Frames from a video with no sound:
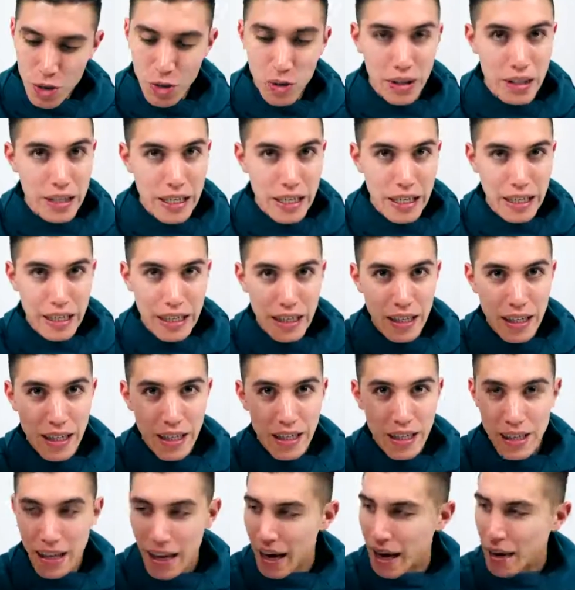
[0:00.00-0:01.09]
you will need
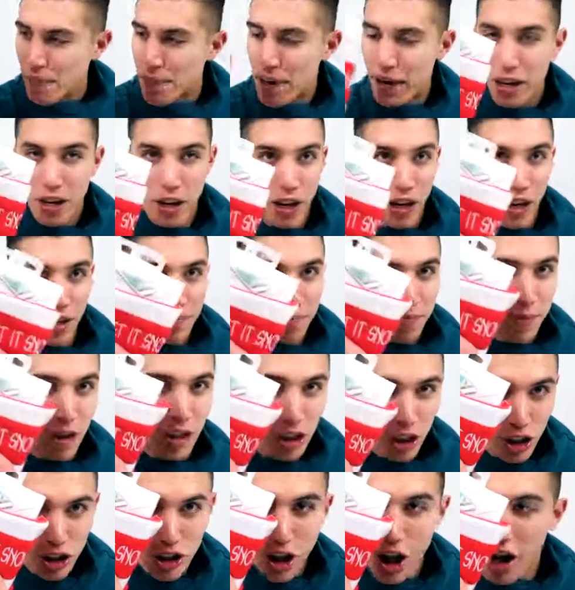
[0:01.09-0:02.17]
a bigger
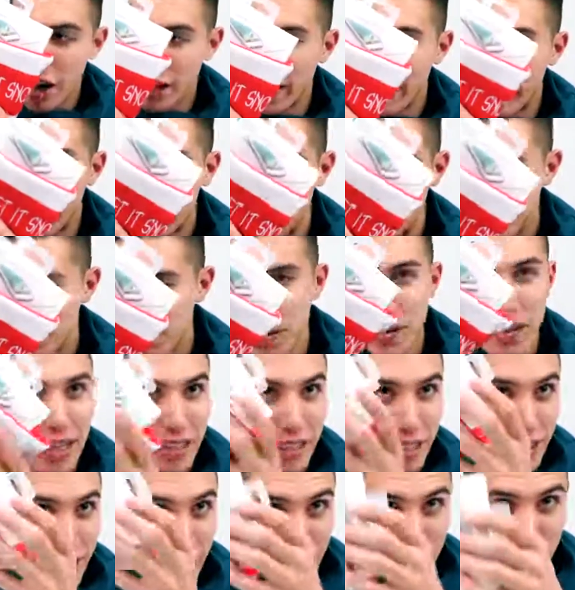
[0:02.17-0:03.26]
stocking. But
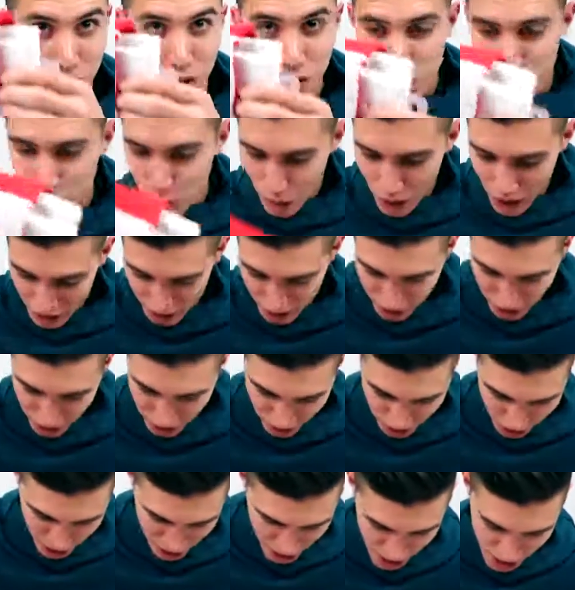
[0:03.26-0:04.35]
let's get to the
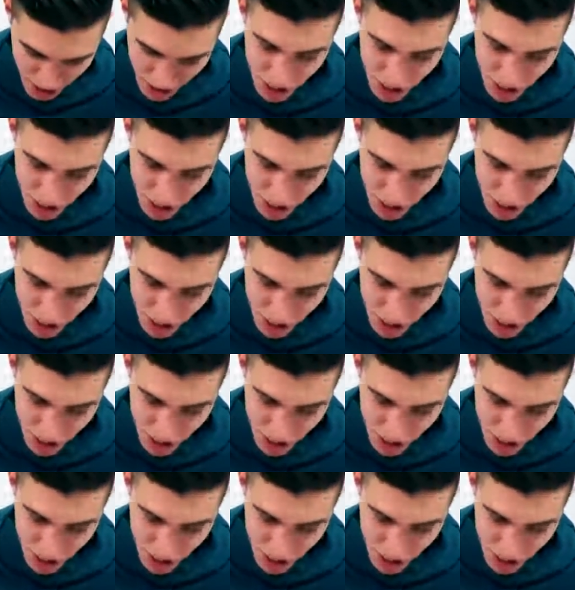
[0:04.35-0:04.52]
rest